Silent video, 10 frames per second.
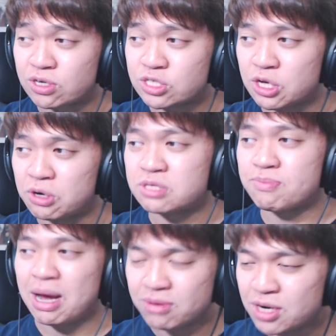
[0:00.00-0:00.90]
So it's
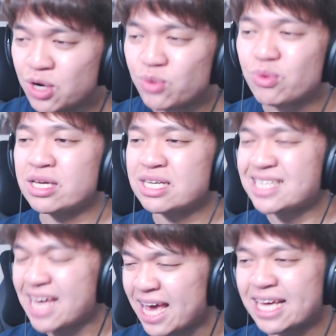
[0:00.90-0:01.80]
about really
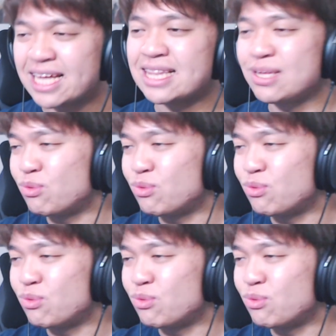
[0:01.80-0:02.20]
taking the